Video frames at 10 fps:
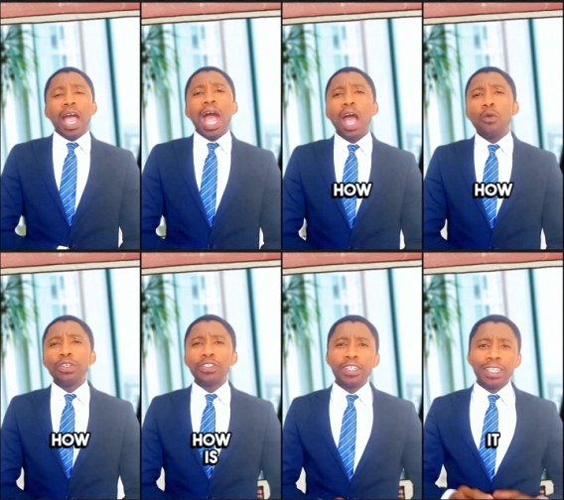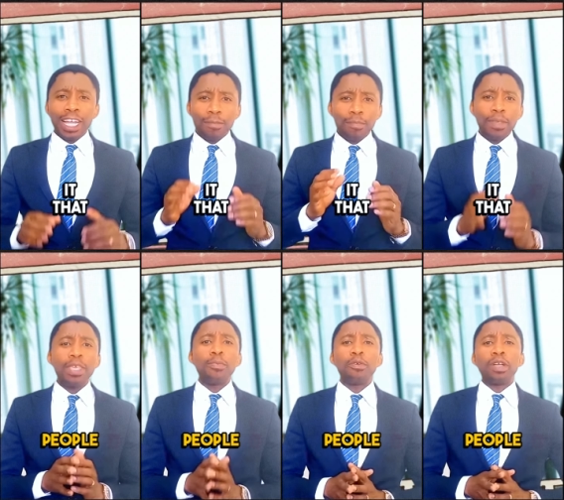How is it that
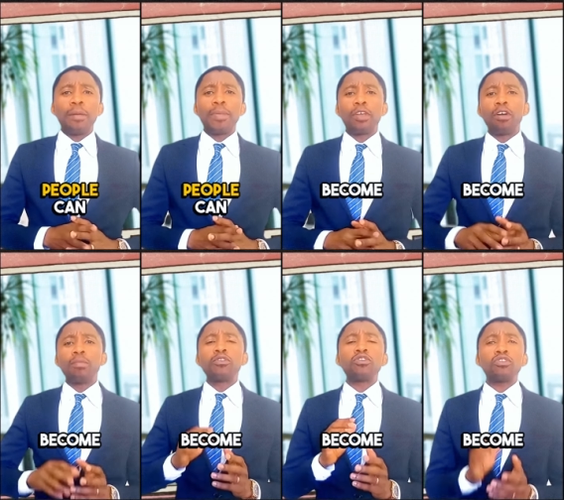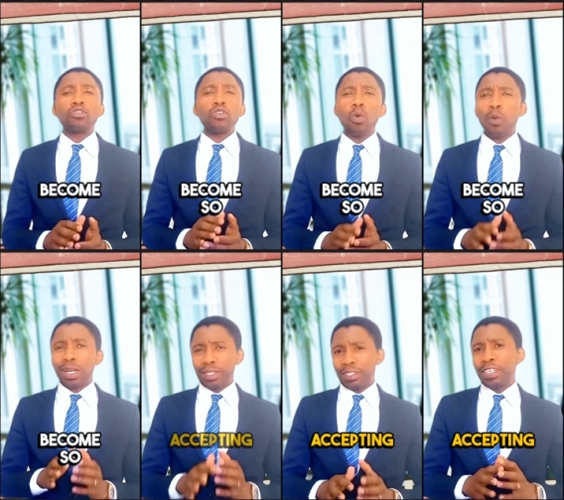people can become
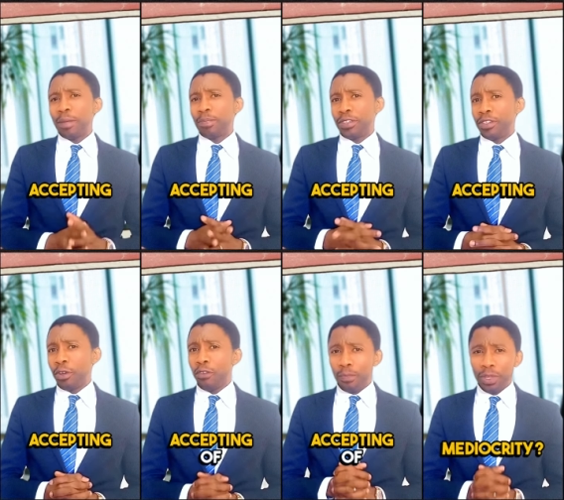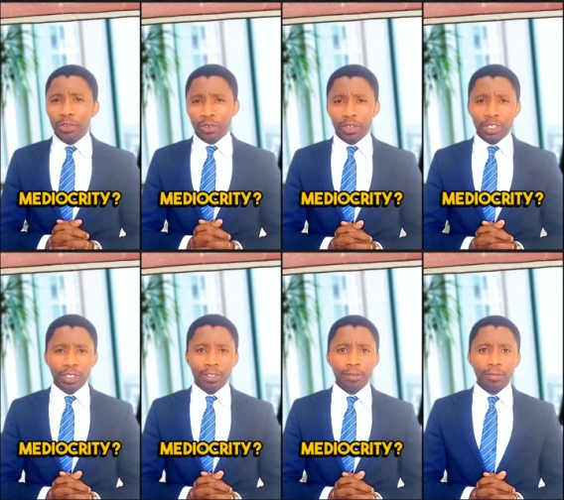so accepting of mediocrity?